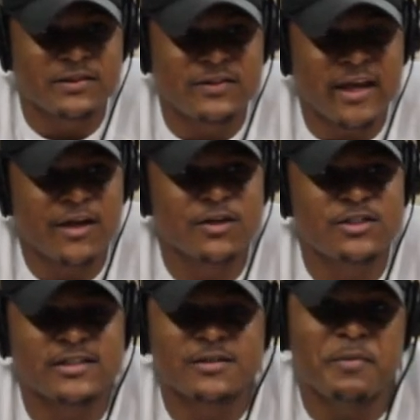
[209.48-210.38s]
they are
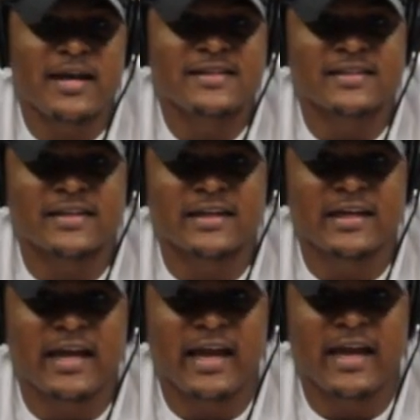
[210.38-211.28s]
just amazing.
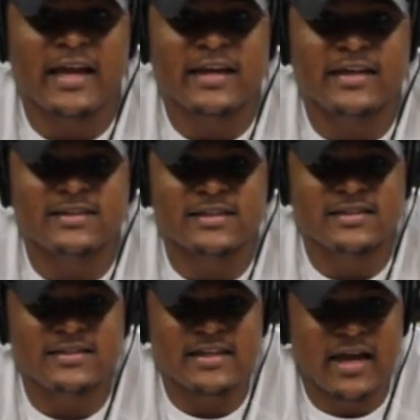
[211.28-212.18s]
And just
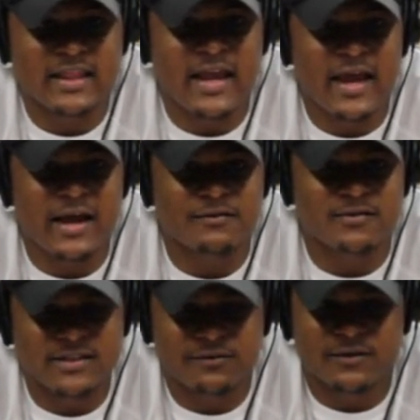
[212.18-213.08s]
to see how they
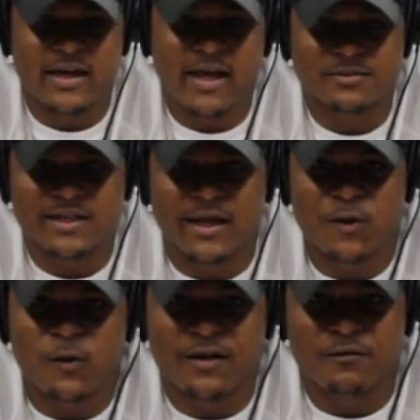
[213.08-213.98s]
have different names like
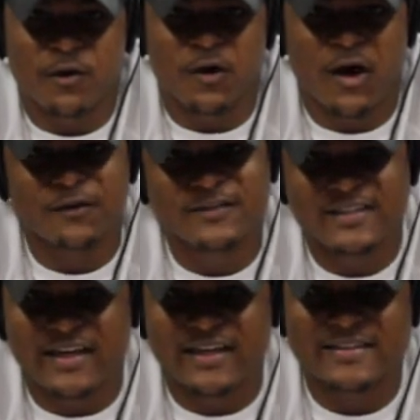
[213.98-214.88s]
Quavo,
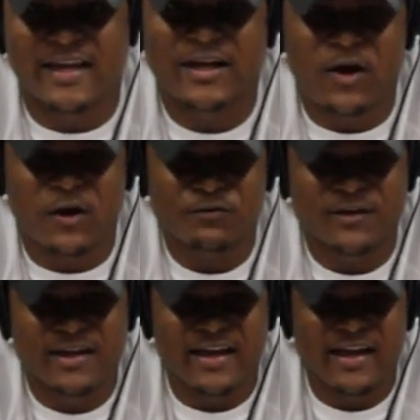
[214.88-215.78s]
Offset, Takeoff,
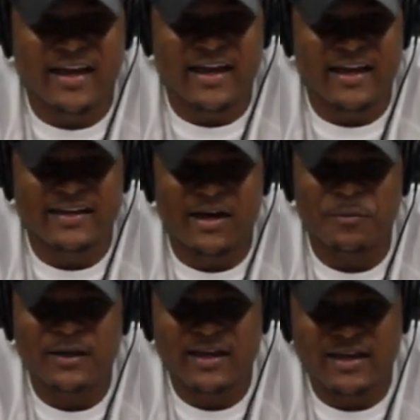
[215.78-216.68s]
and
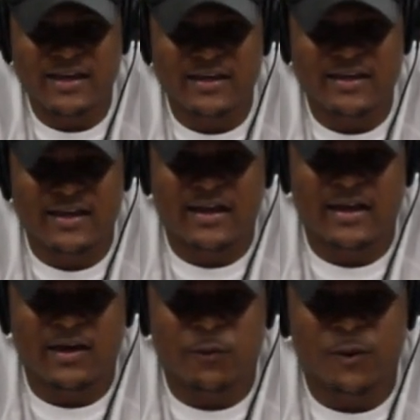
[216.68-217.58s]
coming in
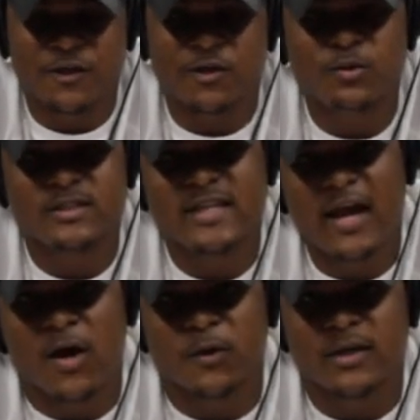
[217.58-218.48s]
with a new
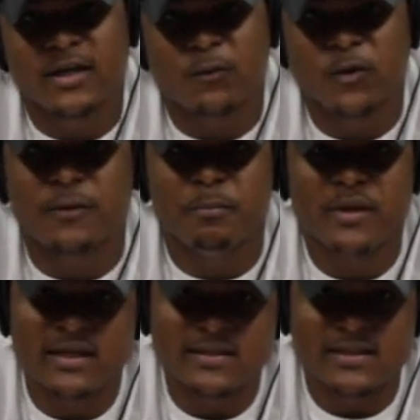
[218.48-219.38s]
sound, with the
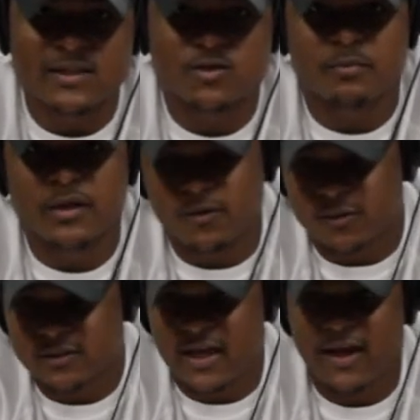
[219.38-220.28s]
beats,
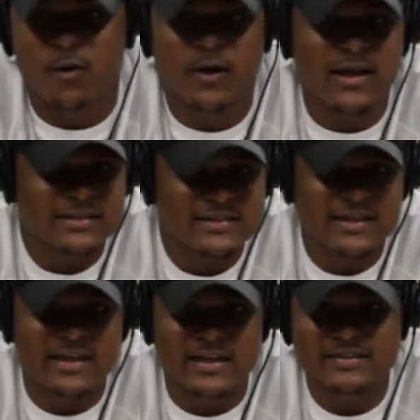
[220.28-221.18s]
instrumentals, 808s,
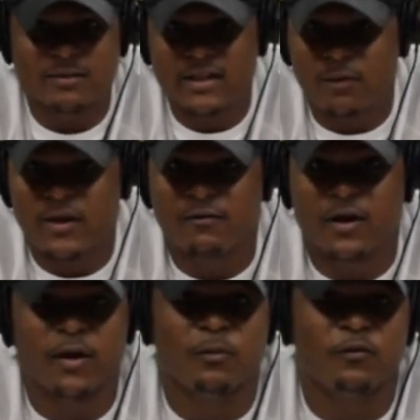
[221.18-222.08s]
is something that we haven't
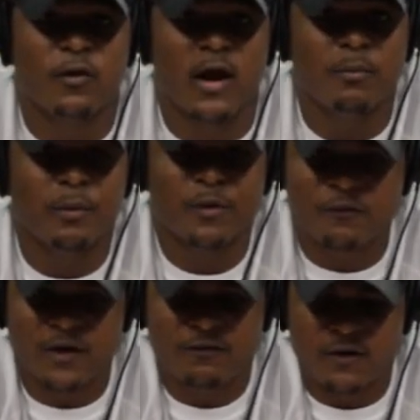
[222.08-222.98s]
heard before. I remember the
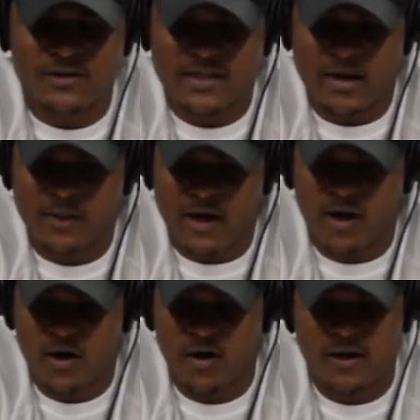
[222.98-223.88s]
very first time that I
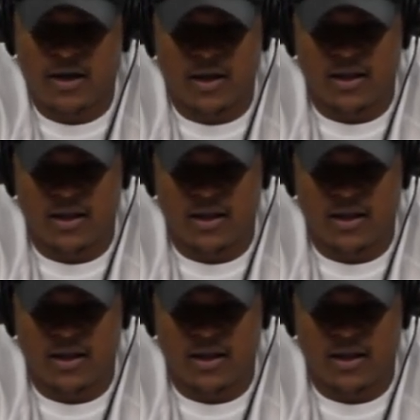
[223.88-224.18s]
heard